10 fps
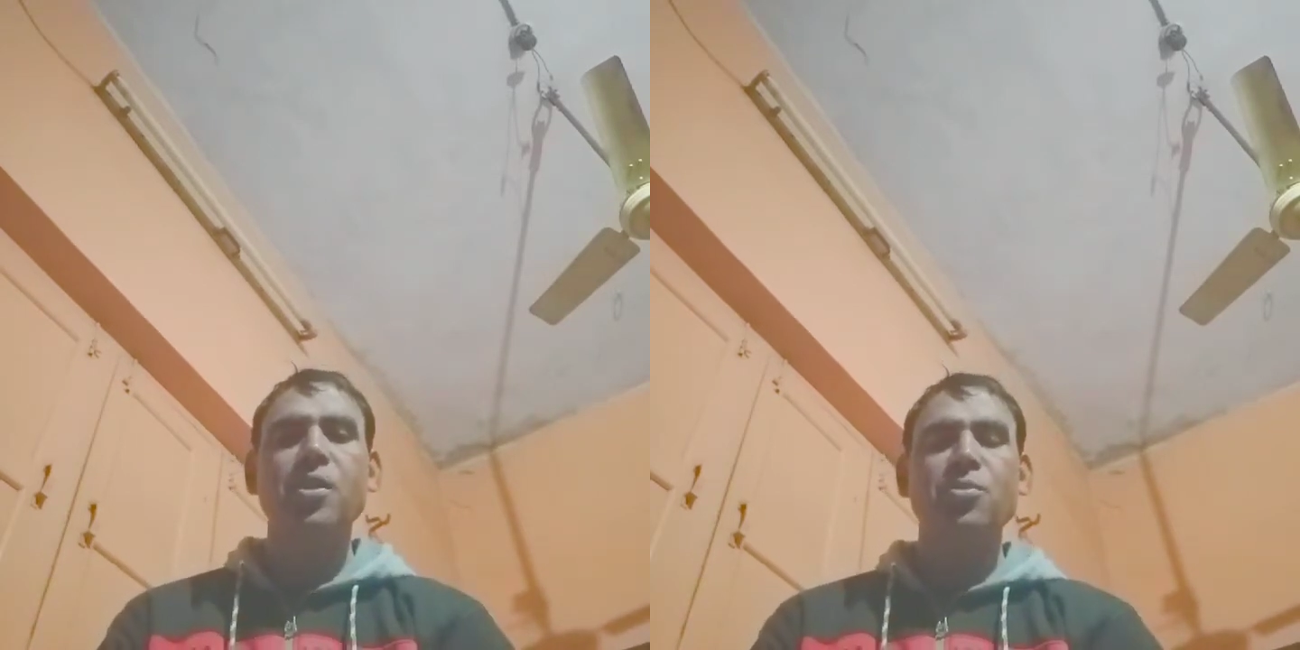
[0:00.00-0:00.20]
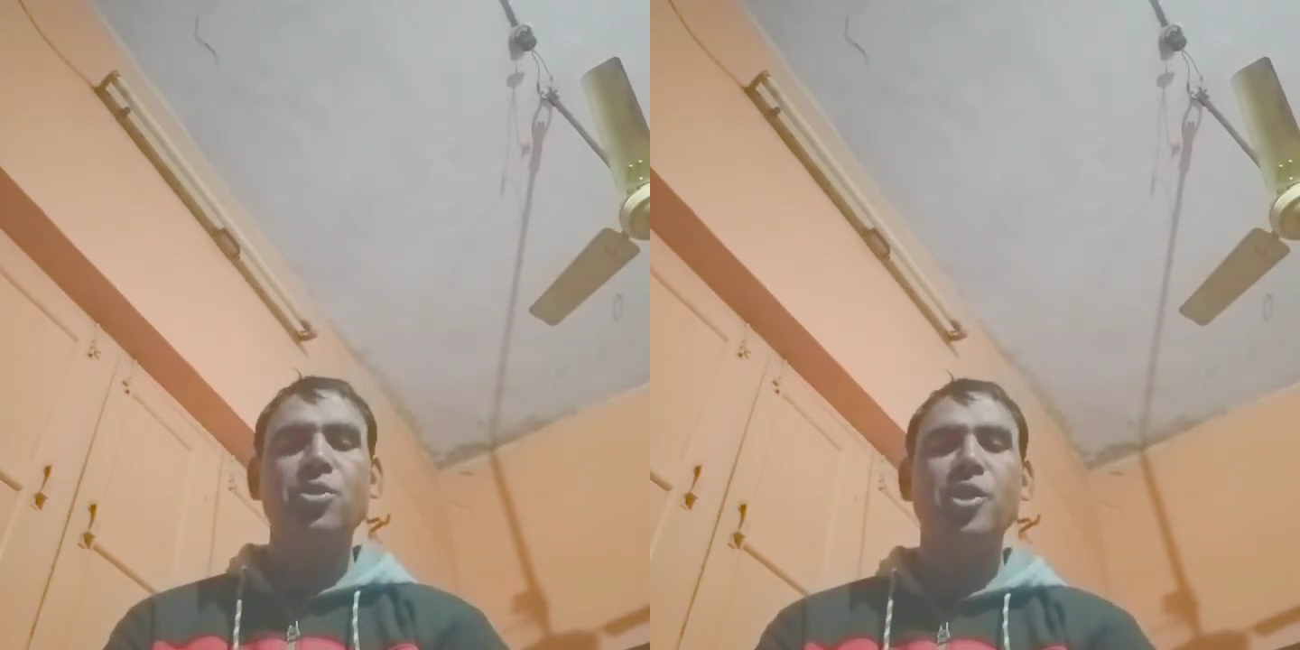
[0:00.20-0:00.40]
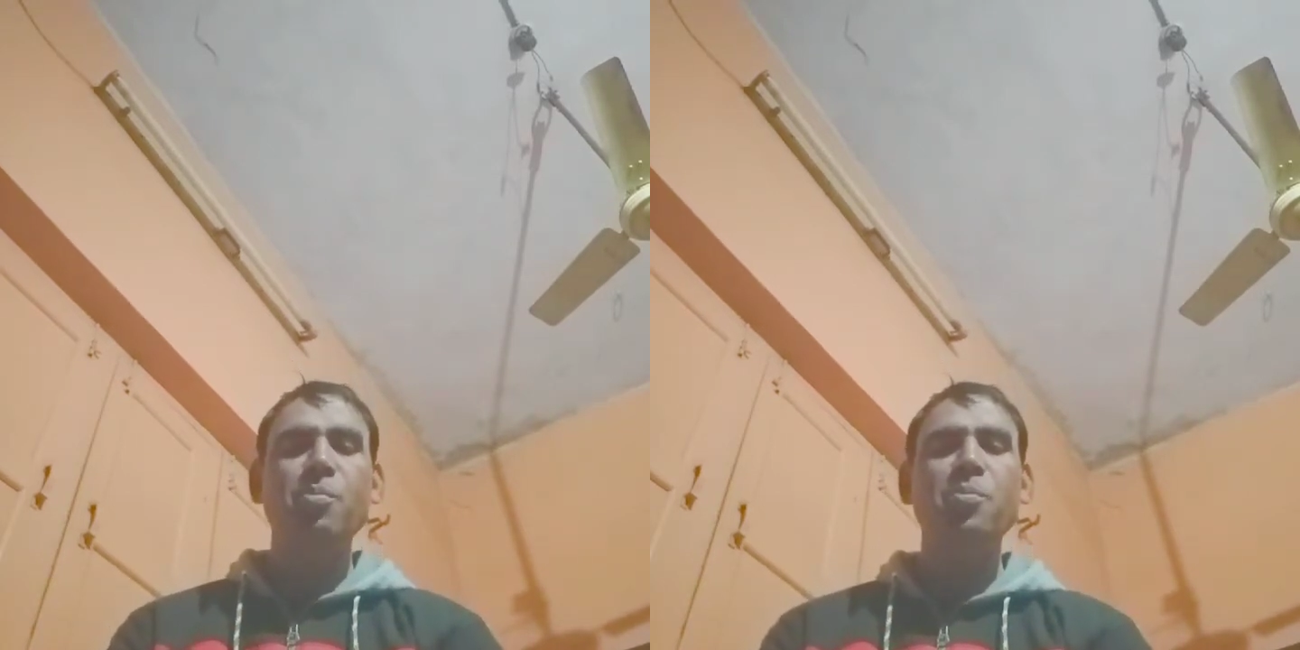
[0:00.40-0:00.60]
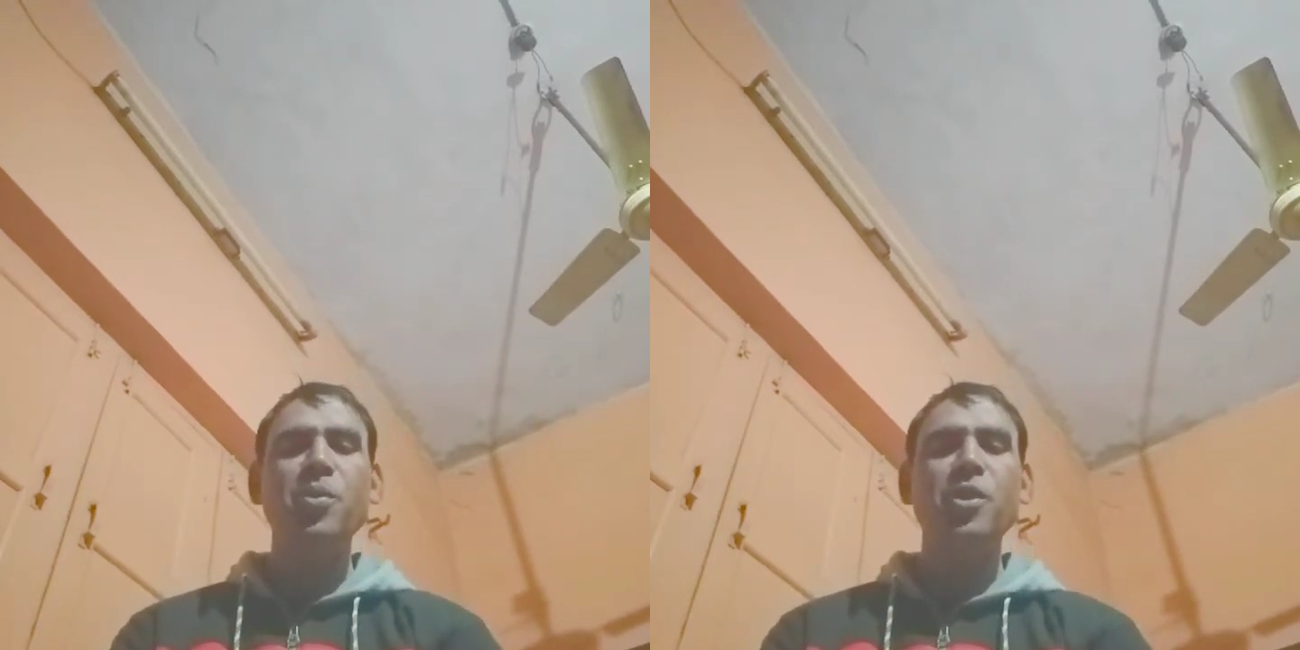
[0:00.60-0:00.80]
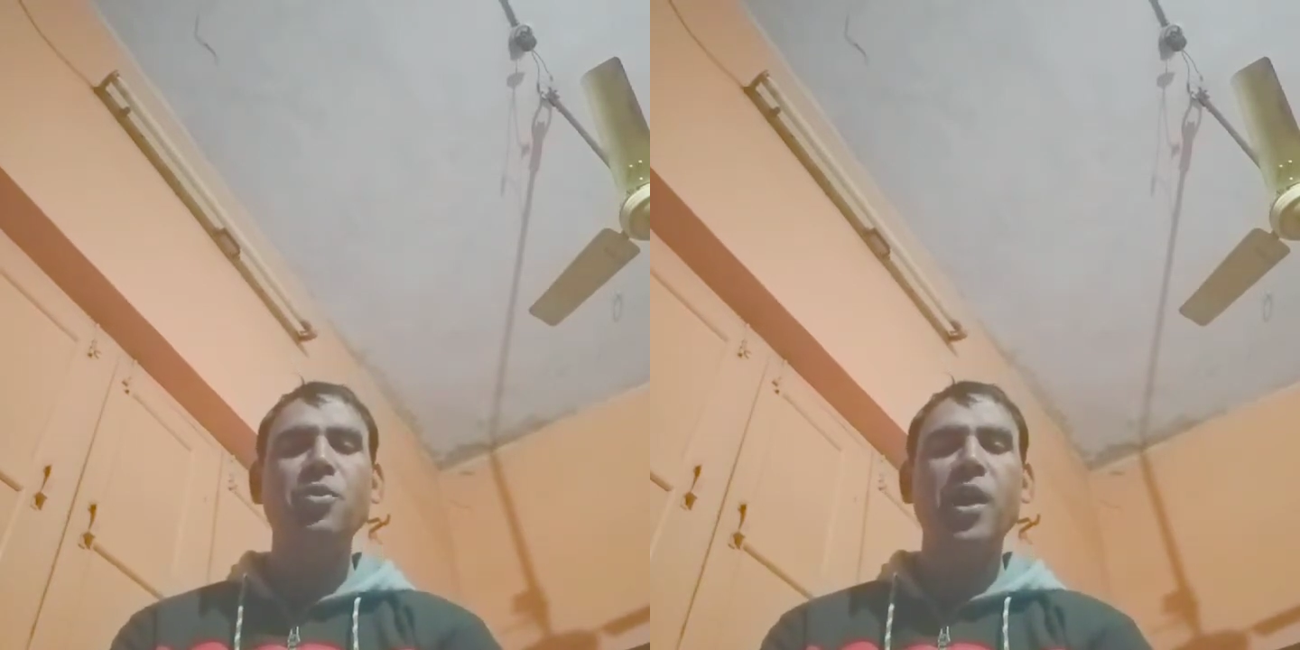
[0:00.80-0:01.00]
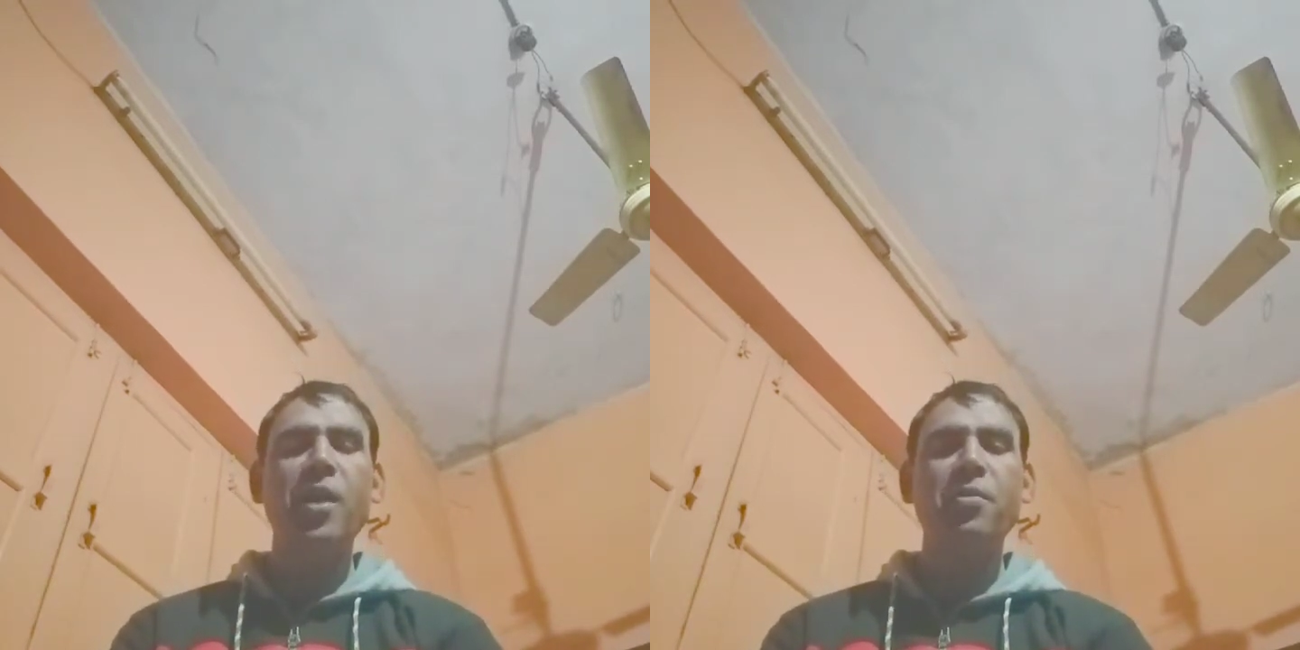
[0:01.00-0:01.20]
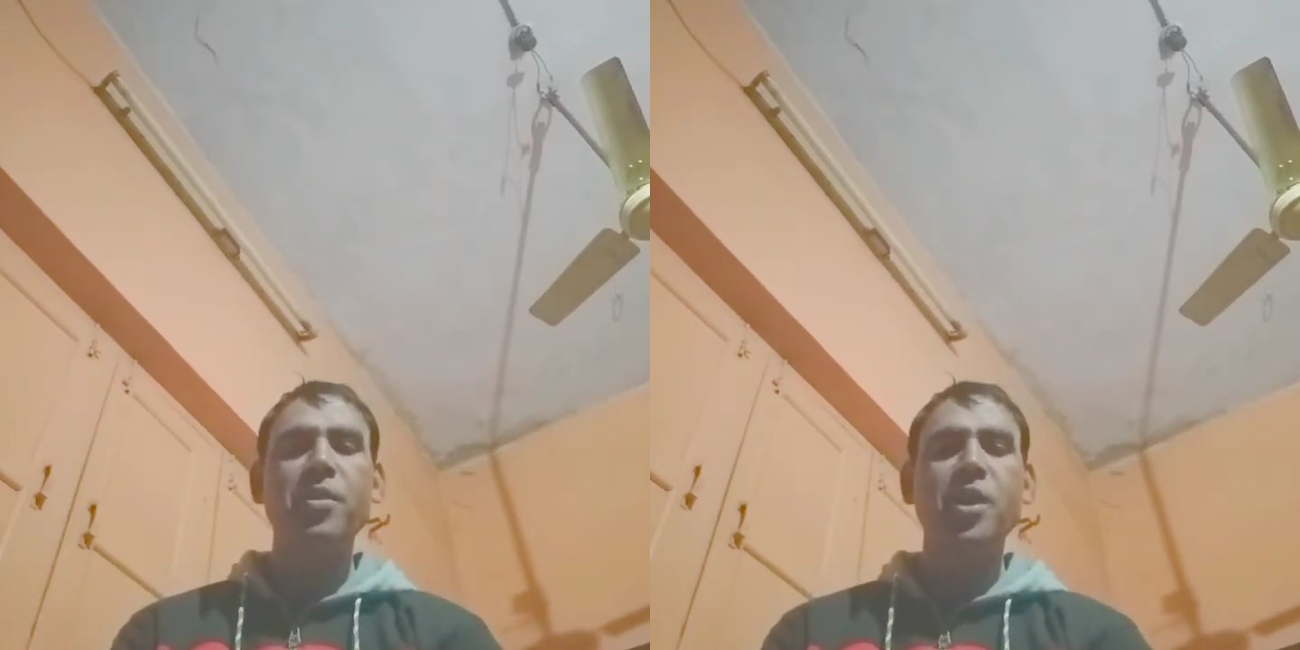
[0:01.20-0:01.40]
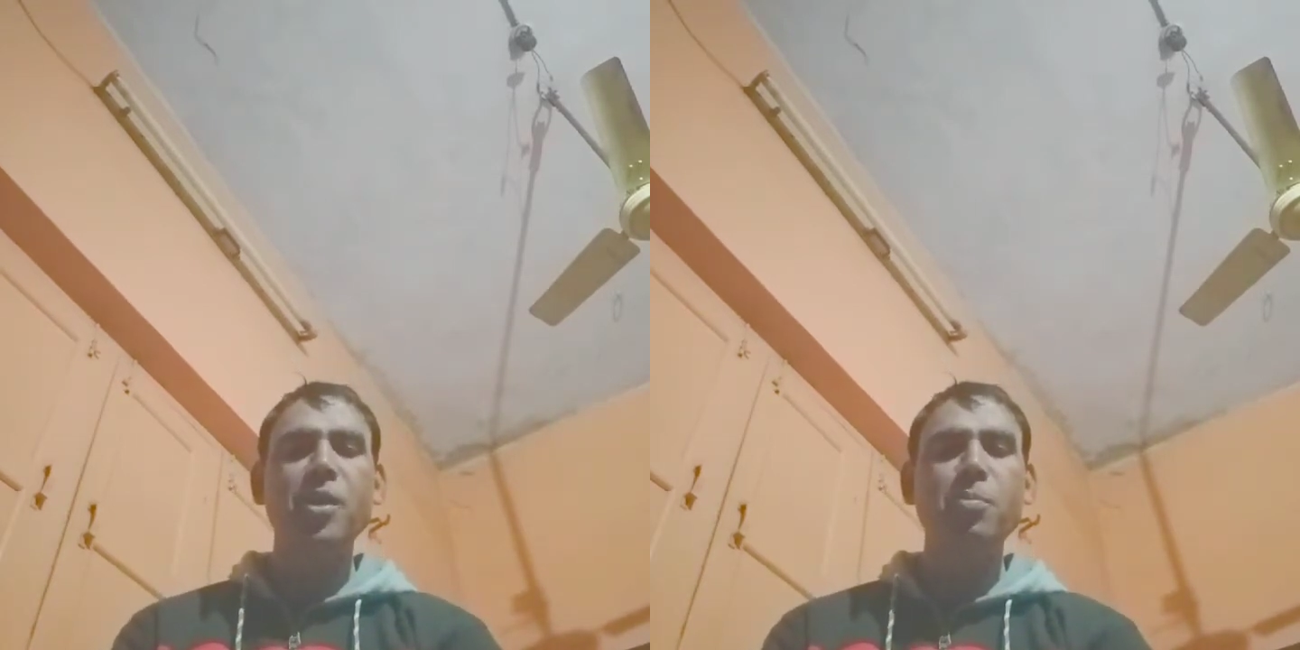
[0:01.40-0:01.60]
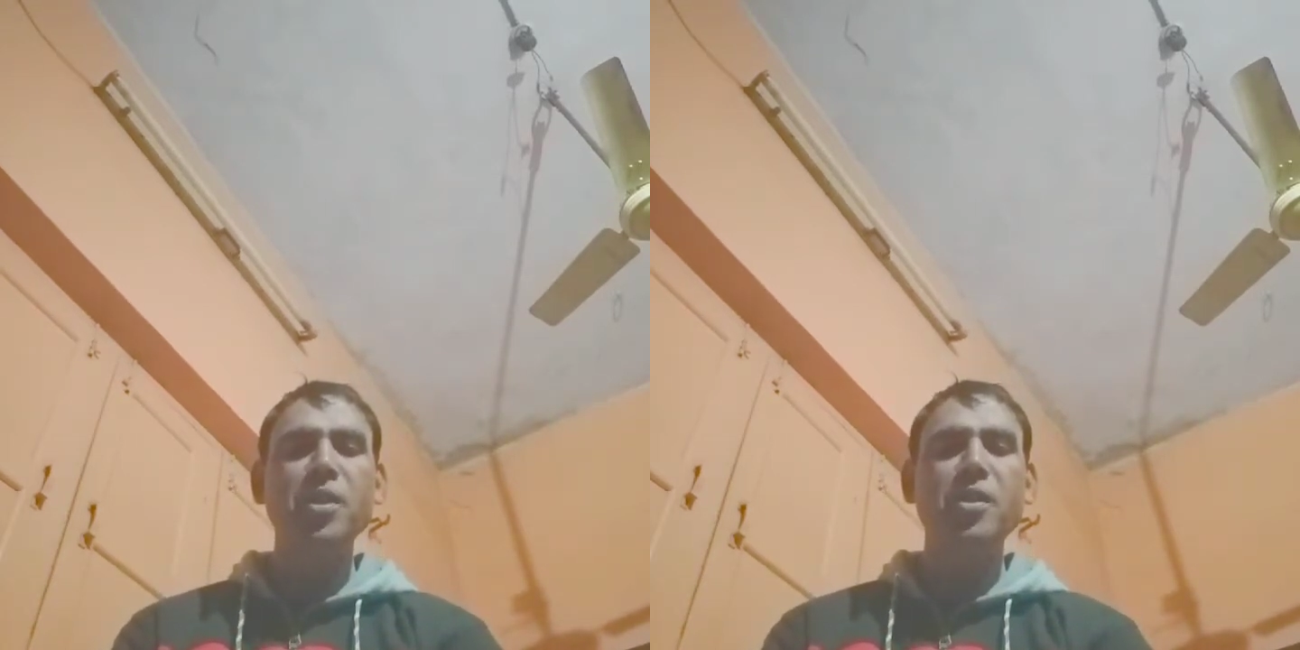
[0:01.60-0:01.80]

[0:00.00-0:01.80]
So simply you have to keep in